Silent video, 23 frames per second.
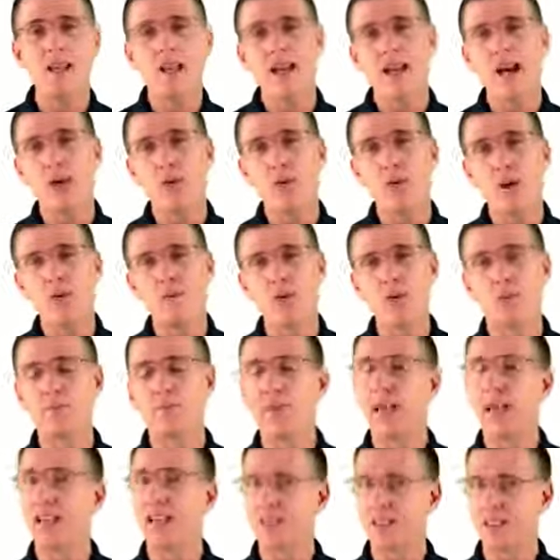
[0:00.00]
However,
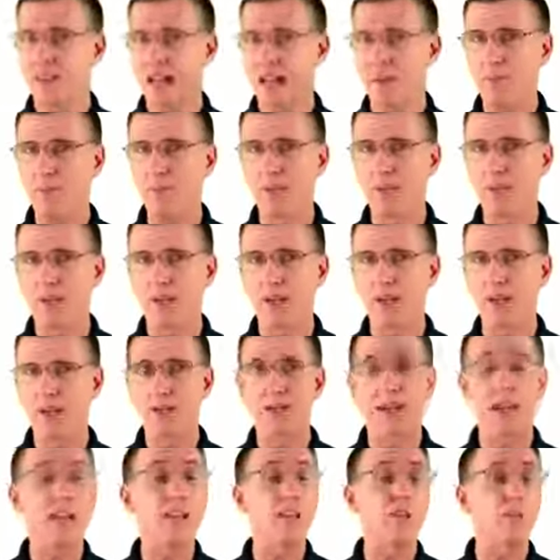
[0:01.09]
as time
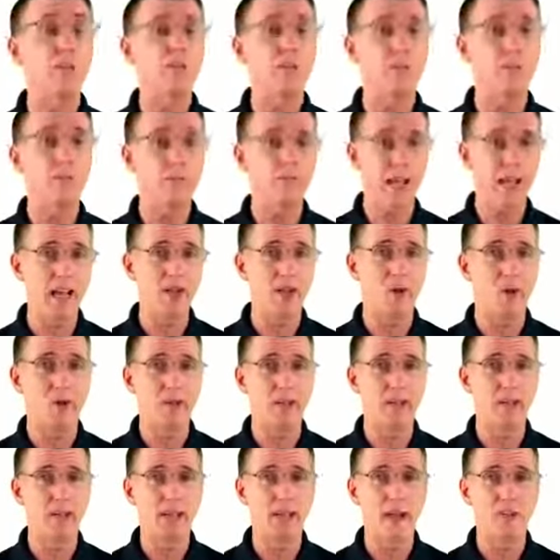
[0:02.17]
progressed and due to
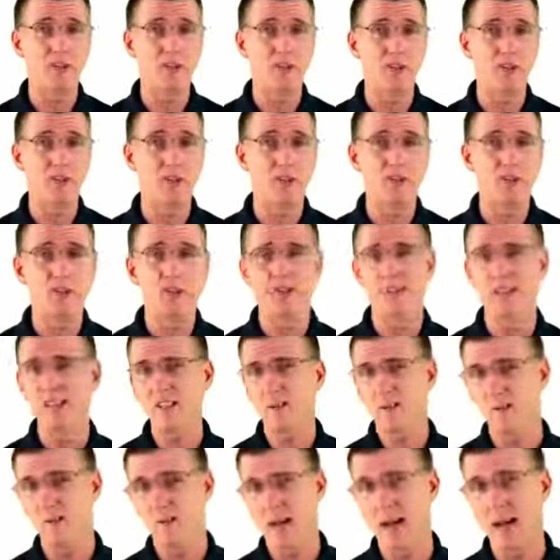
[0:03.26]
macroeconomic changes,
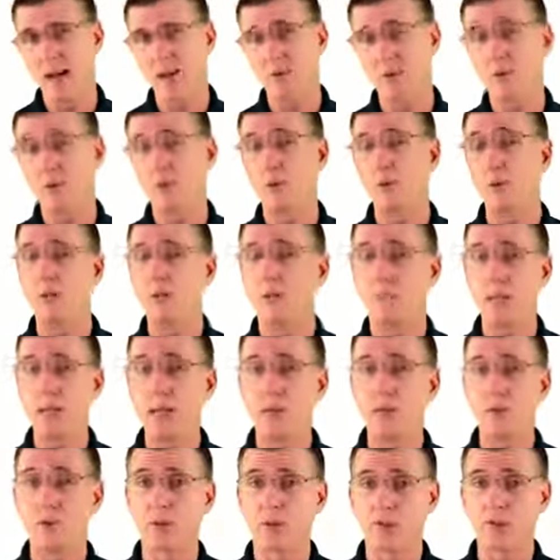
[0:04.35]
this bond between the
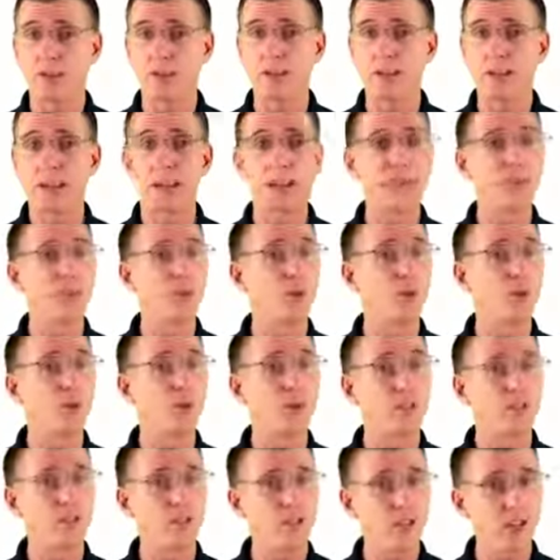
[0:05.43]
paper receipt and the gold
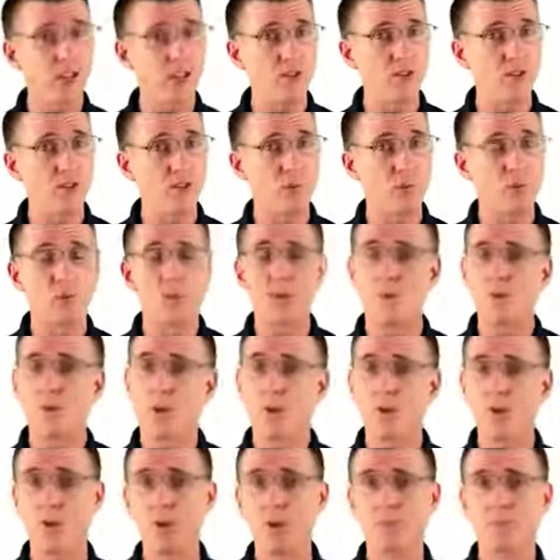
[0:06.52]
it stands for was
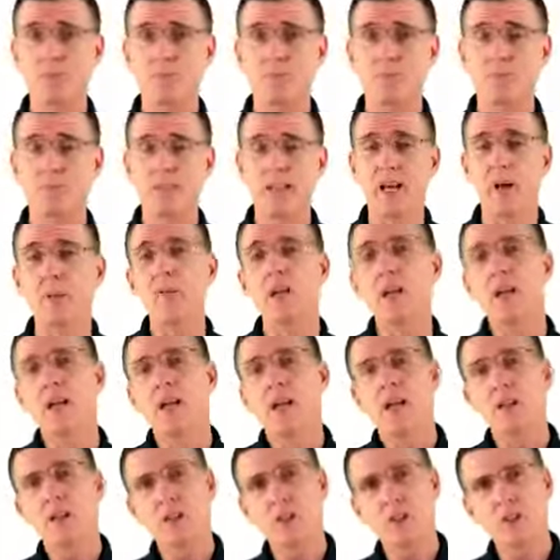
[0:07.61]
broken. Now,
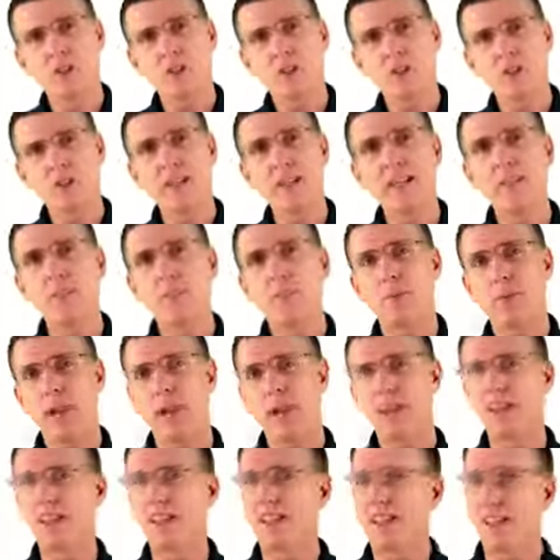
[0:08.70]
to explain the
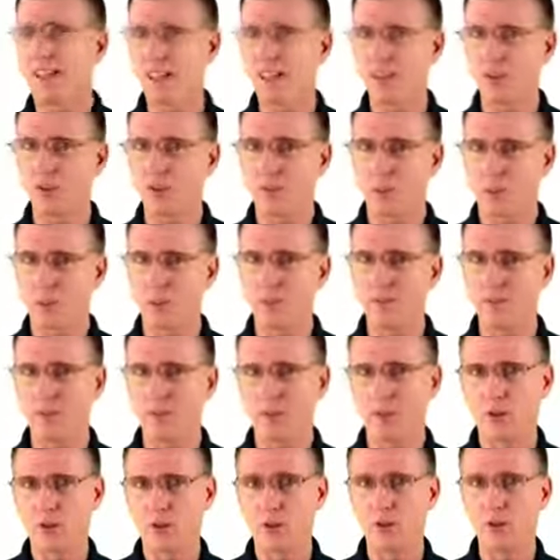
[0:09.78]
path that led us away from
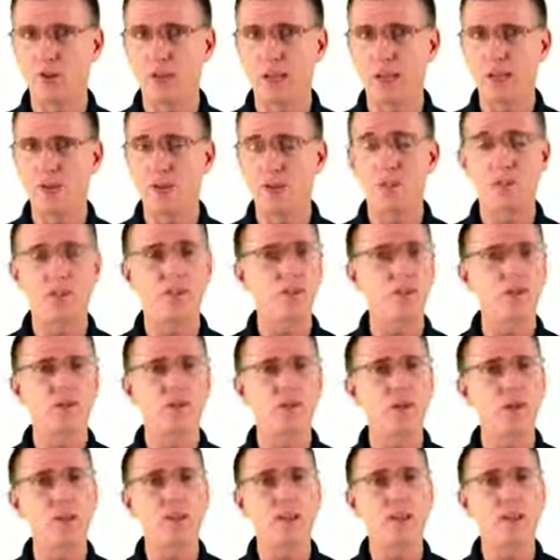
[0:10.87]
the gold standards is
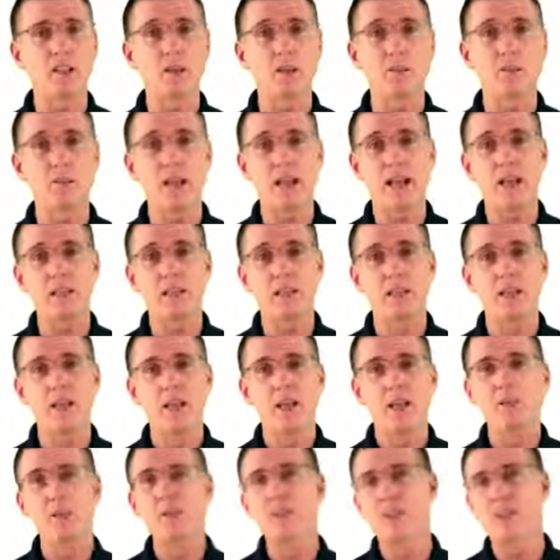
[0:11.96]
extremely complex,
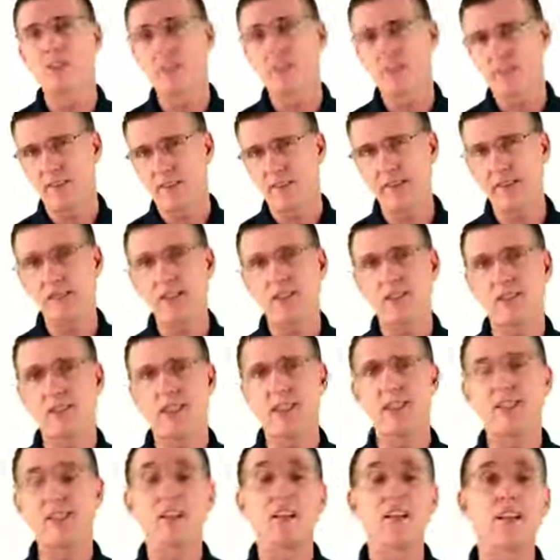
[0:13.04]
but suffice to
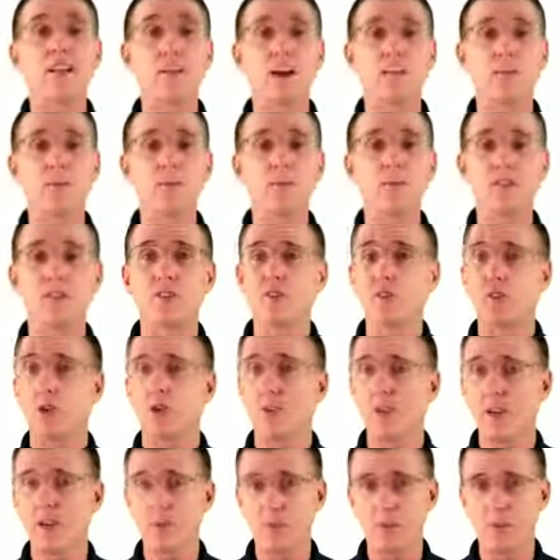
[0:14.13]
say that governments
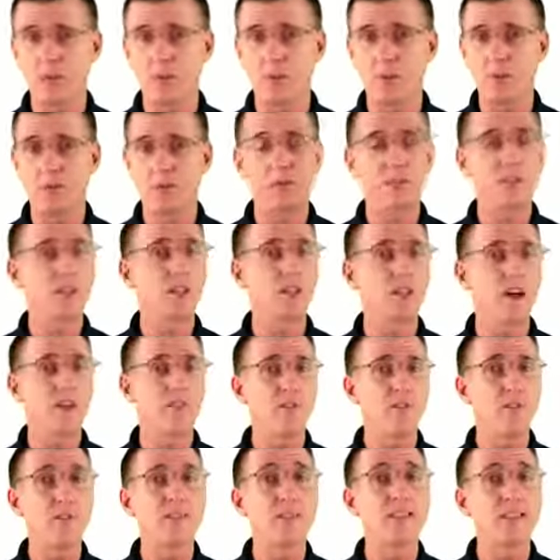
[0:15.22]
told their people that the
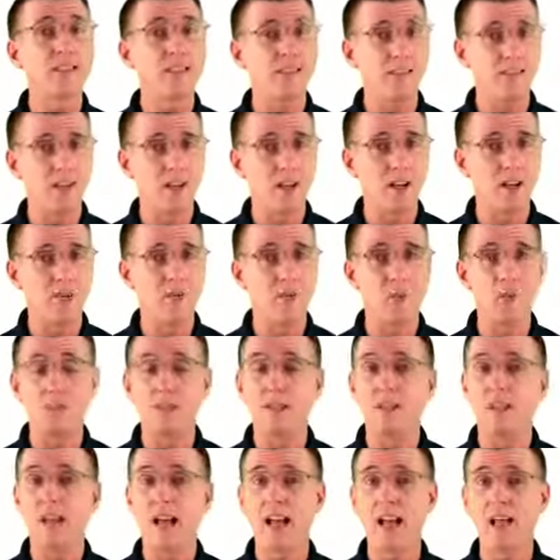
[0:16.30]
government itself would
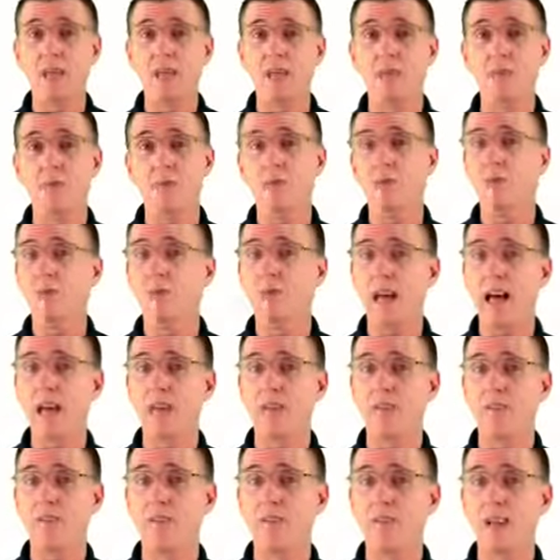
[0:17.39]
be liable for the
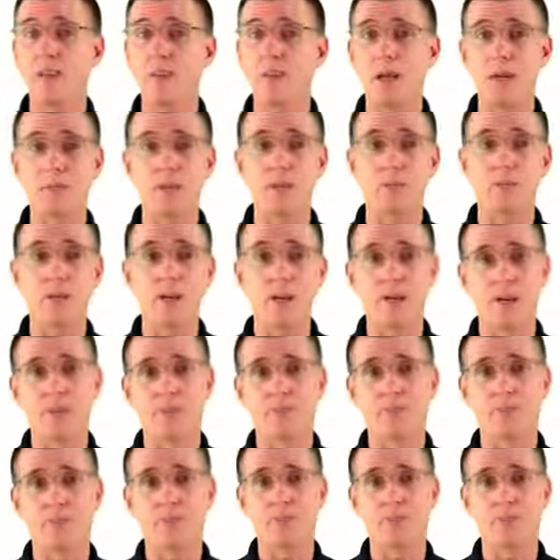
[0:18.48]
value of that paper money.